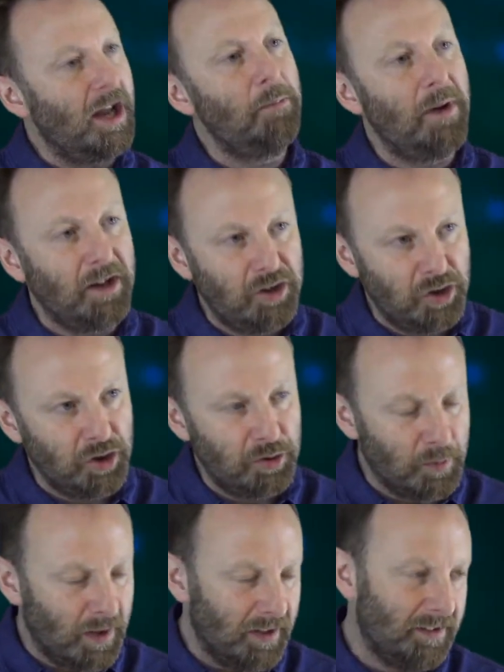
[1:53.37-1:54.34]
and make
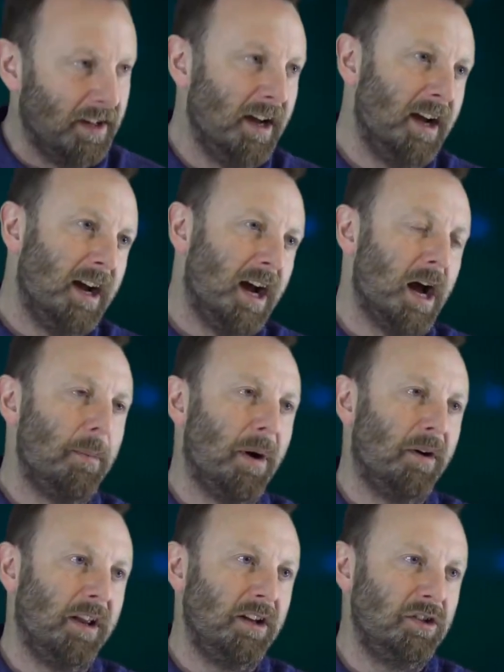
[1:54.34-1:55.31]
judgments
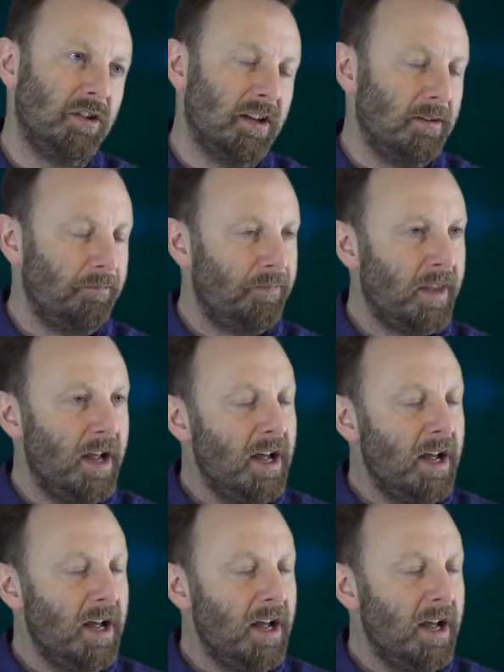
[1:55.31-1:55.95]
about each other.